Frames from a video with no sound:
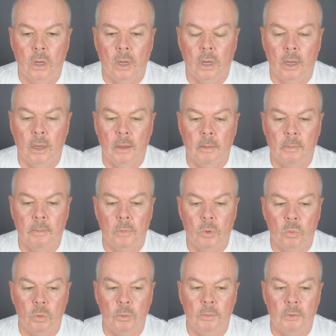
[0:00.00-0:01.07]
Um,
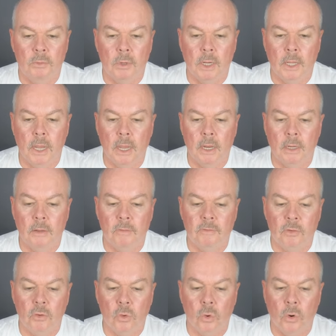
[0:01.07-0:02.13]
would be really handy
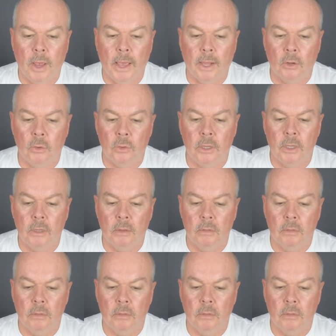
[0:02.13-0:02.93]
for alloy,